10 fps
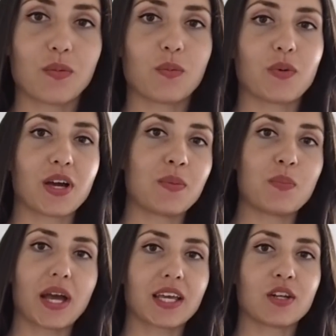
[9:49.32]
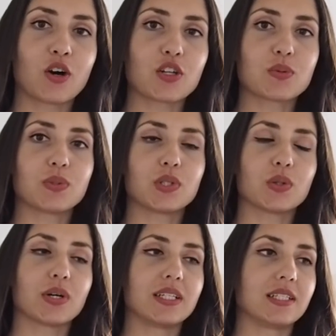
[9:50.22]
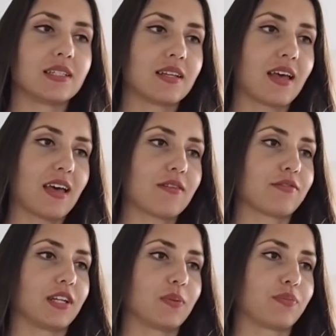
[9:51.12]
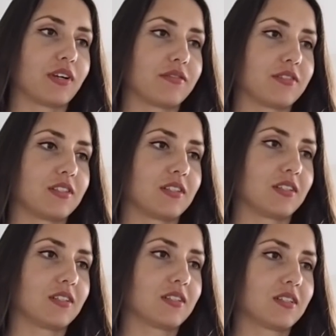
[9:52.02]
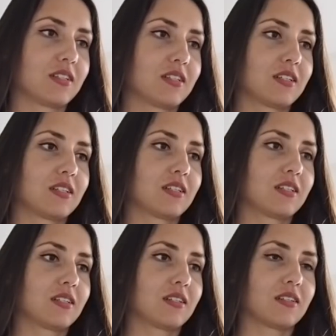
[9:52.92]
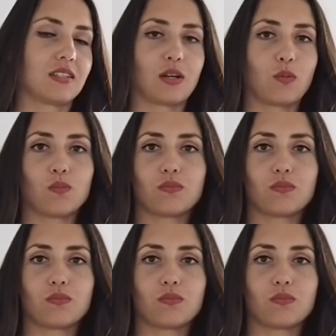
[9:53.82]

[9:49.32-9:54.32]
When back in the hospital, I didn't have any privacy. I